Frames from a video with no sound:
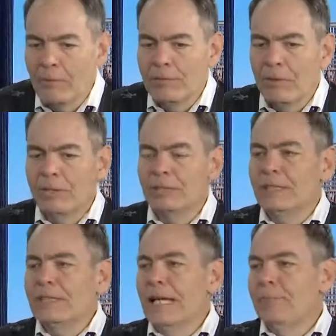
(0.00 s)
we've already
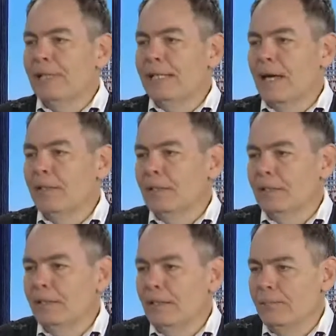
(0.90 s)
seen that play
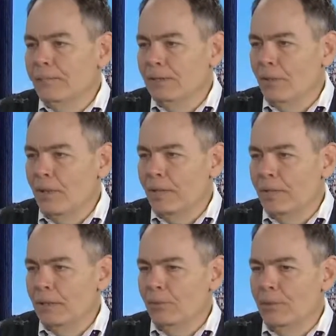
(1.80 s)
out in
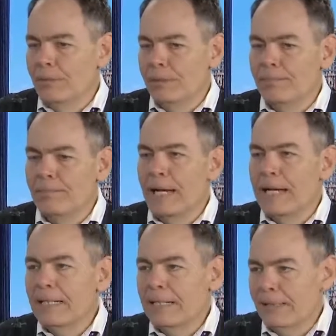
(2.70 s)
Bitcoin with the
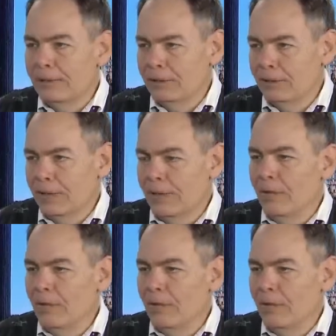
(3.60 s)
mining industry.